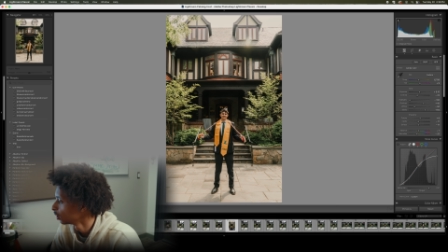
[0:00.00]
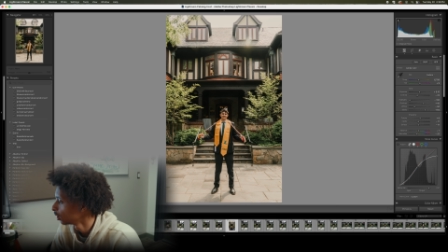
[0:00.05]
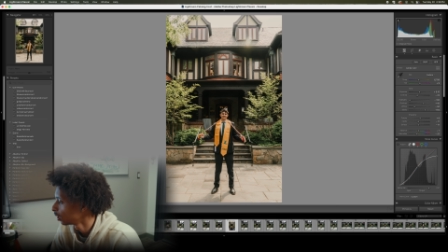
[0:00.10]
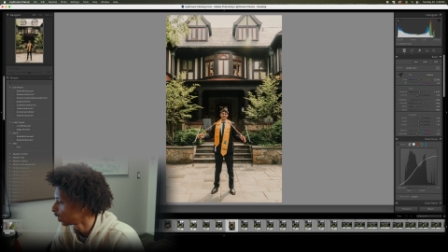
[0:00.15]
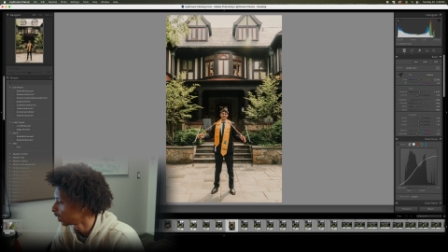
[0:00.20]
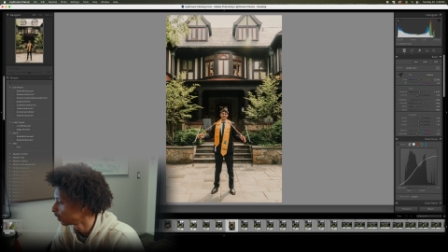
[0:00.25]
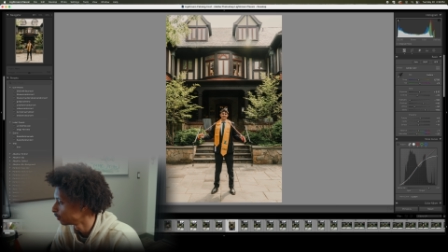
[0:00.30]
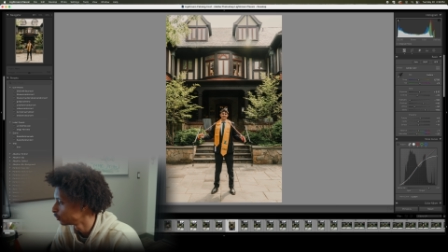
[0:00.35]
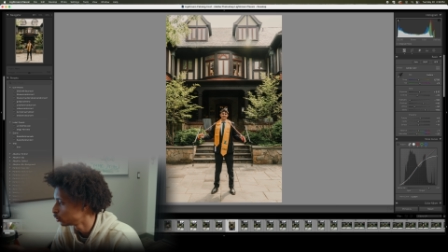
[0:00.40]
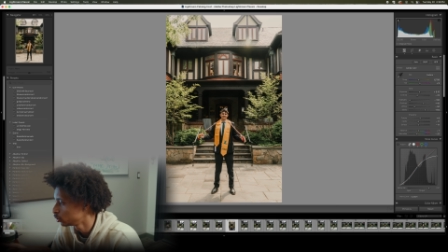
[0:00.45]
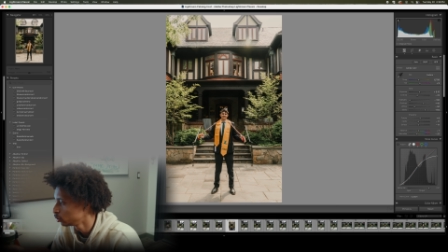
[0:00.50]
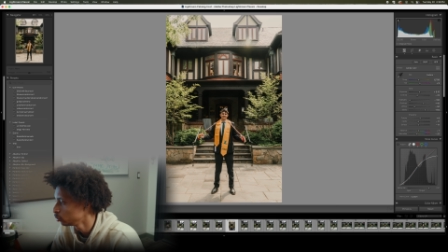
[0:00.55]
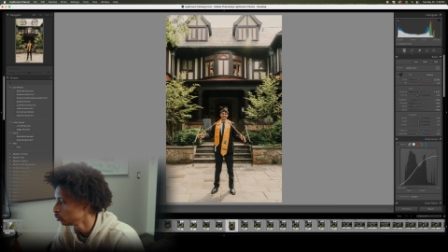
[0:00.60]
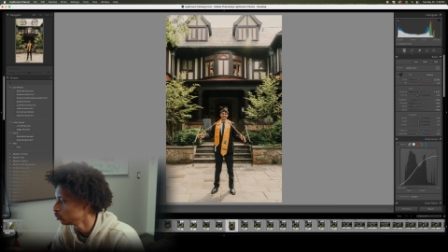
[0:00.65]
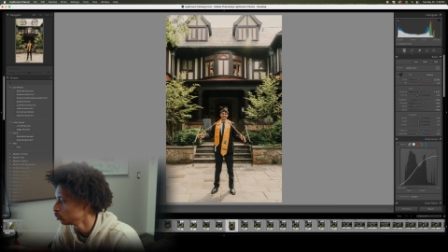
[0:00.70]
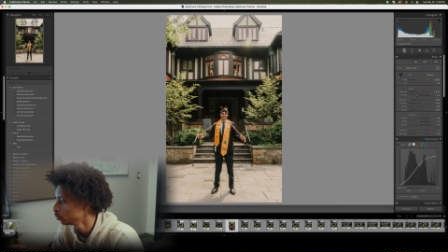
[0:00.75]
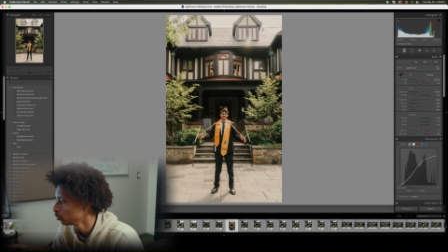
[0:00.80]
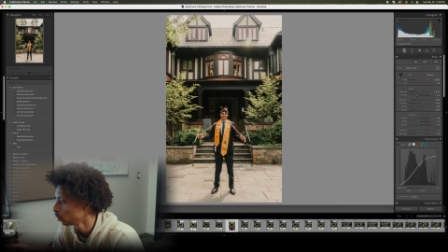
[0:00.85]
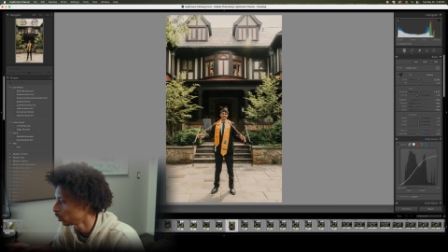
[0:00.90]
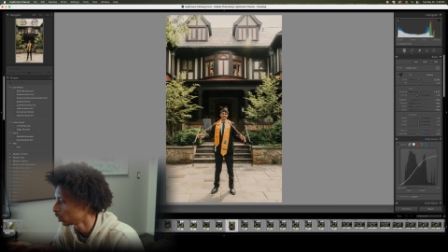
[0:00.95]
I have
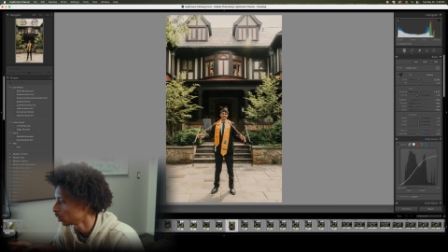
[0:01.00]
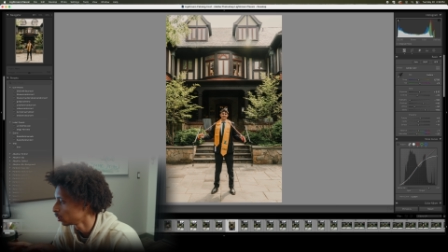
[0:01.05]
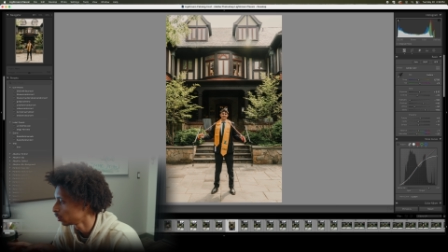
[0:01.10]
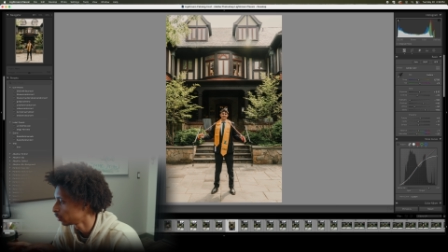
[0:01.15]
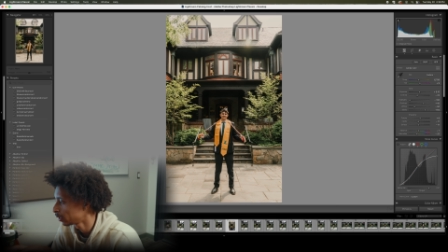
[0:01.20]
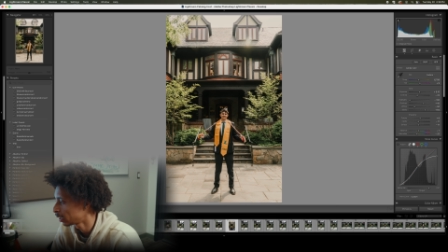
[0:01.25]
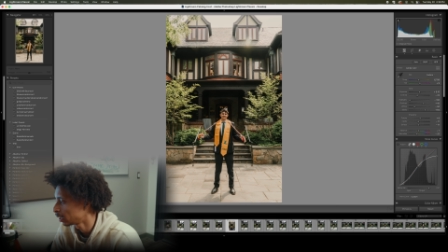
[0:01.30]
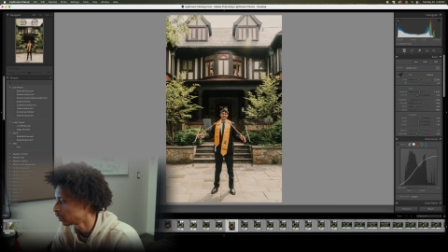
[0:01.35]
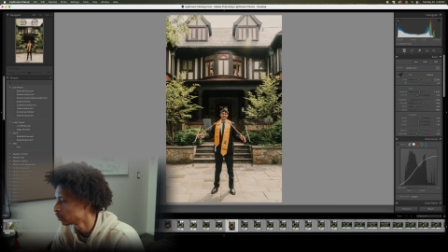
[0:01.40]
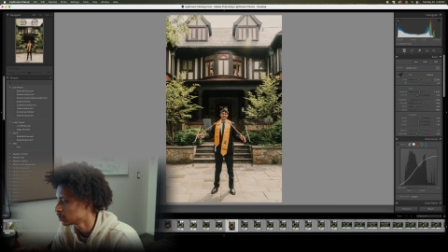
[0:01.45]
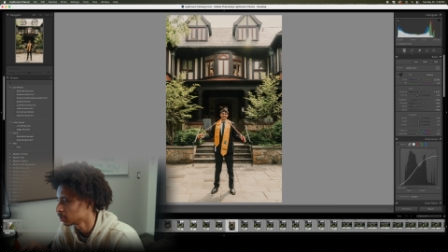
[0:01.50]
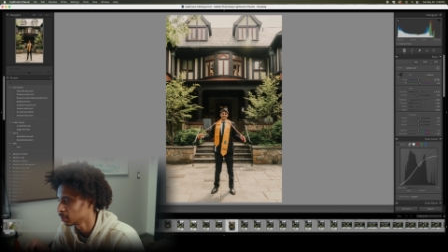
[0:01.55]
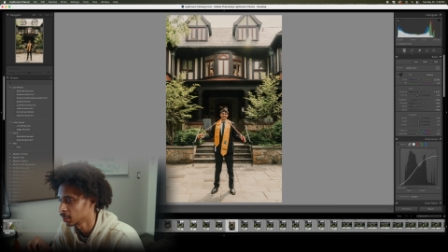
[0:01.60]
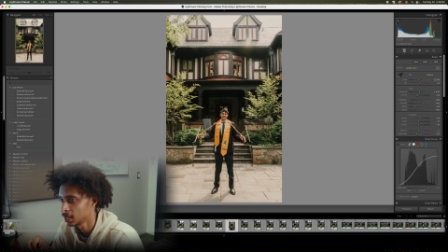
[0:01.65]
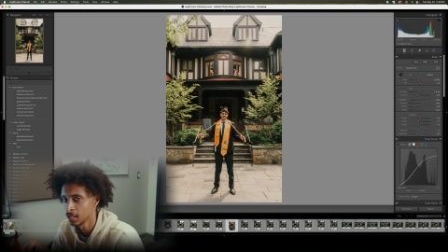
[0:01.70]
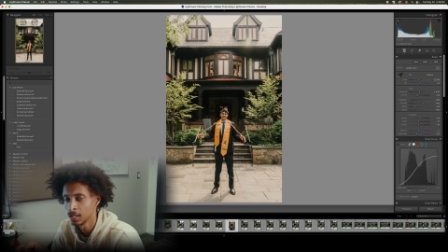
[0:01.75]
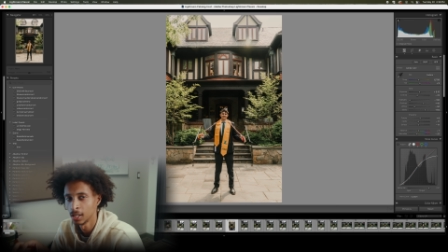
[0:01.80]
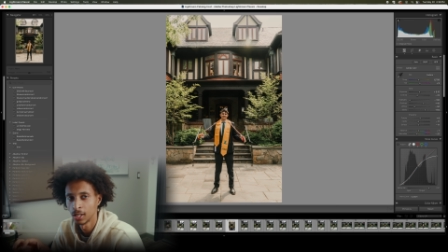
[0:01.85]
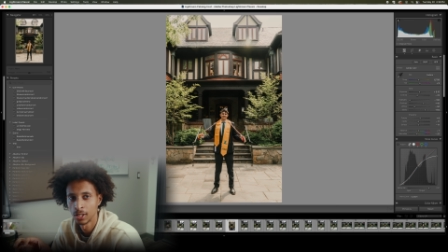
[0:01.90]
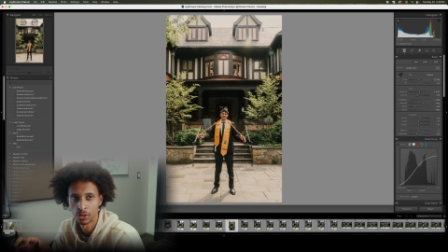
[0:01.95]

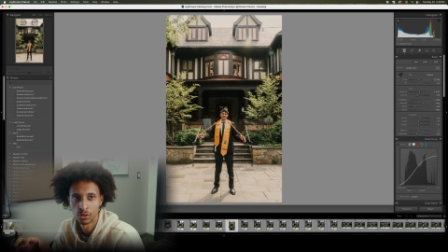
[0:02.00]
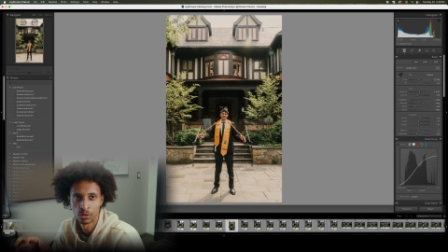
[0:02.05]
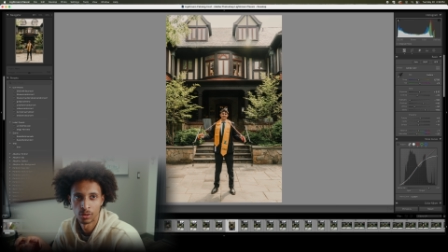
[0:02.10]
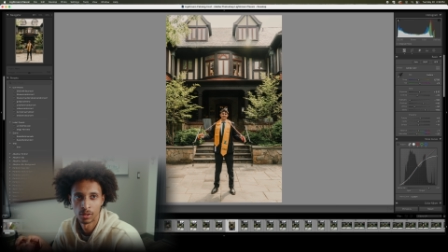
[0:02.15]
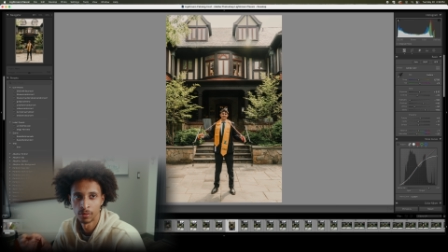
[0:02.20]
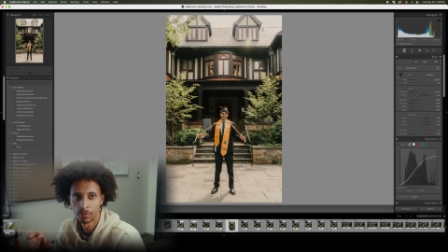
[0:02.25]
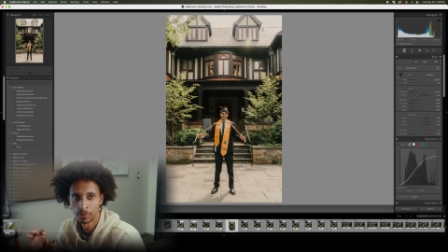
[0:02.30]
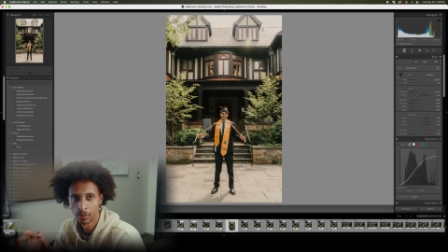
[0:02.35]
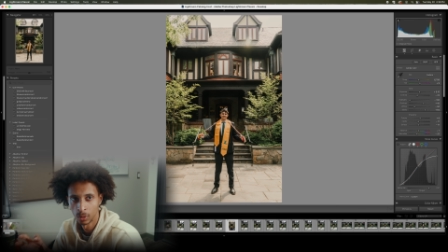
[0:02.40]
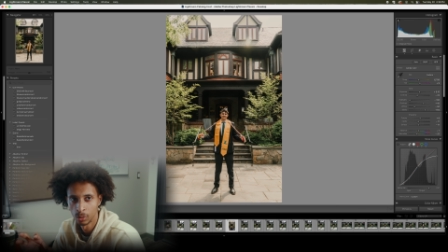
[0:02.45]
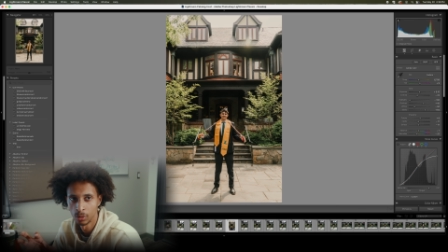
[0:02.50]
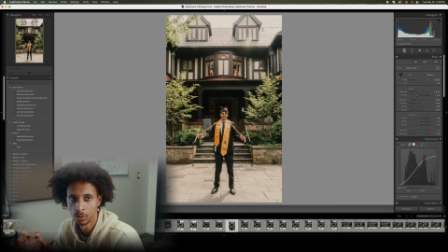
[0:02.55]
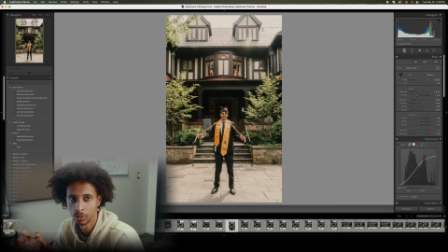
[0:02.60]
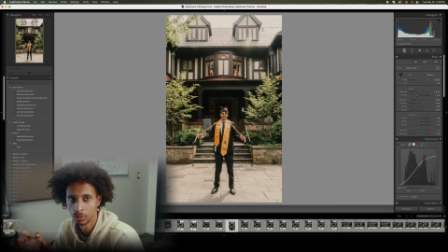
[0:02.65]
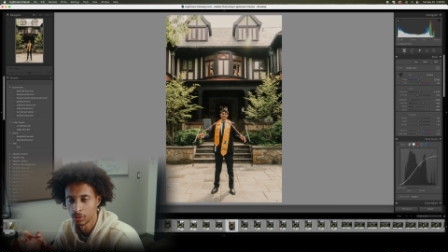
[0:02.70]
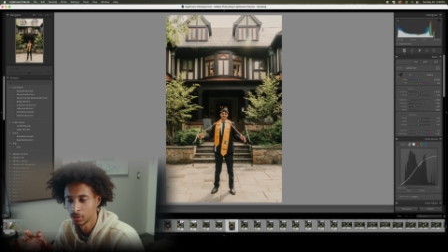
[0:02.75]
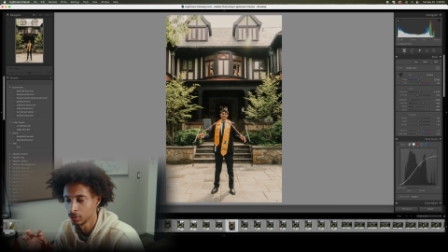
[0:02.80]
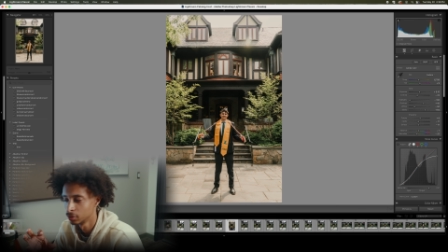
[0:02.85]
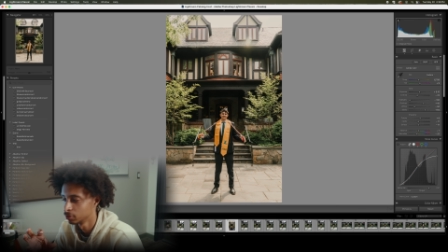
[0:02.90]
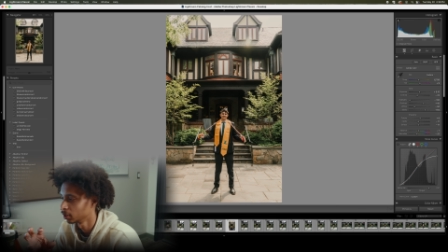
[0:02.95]
2,800
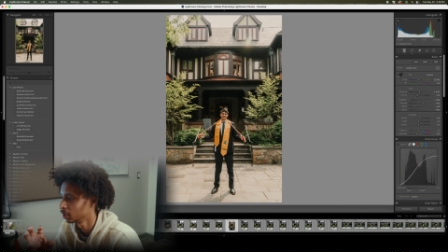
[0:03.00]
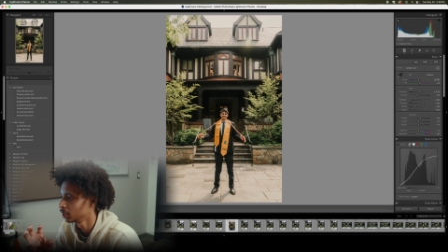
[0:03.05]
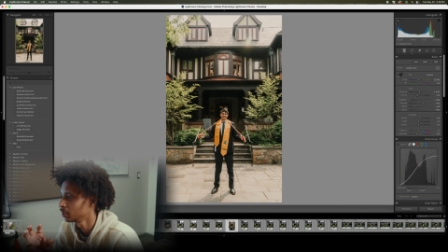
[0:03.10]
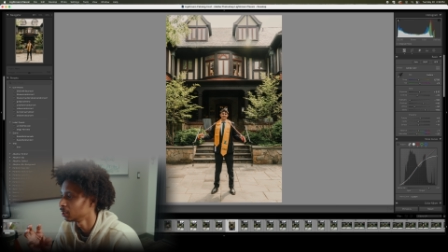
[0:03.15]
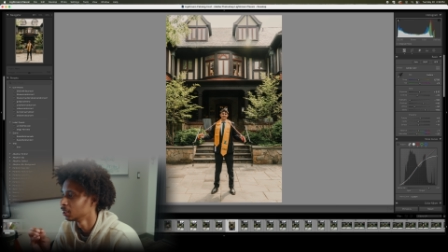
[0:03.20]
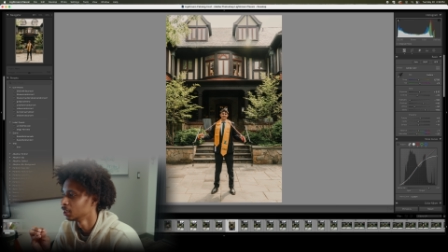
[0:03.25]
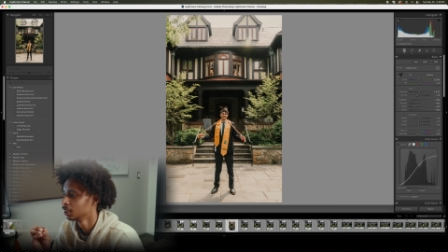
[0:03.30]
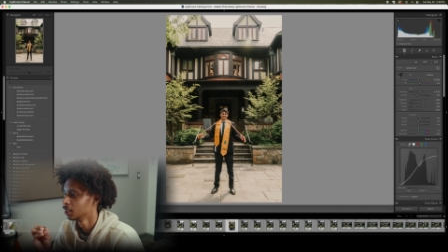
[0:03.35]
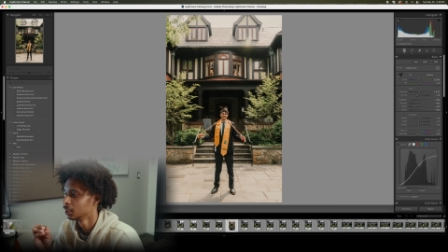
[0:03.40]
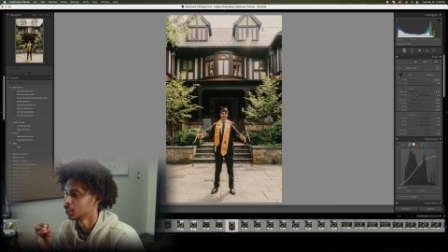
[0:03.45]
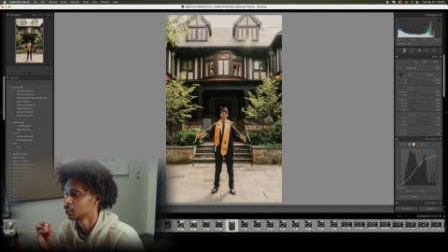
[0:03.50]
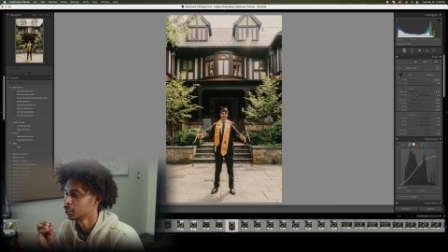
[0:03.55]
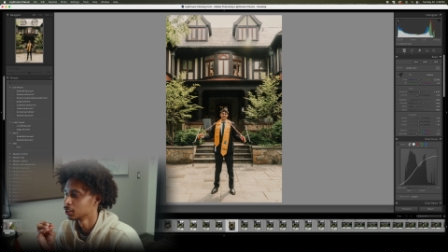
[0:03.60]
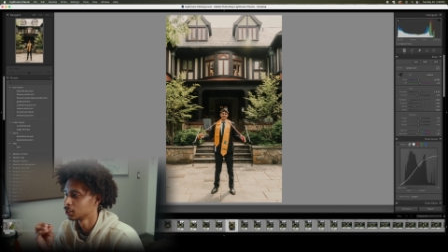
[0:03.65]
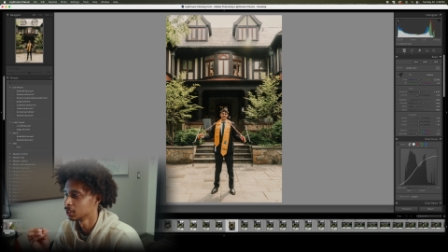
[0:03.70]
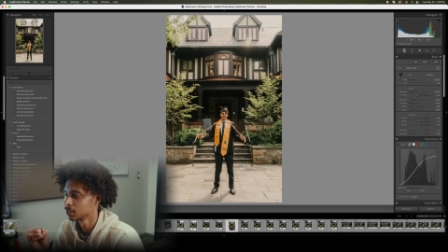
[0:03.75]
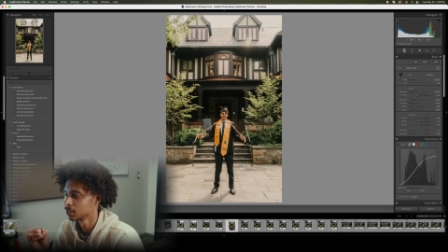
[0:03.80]
photos, right? So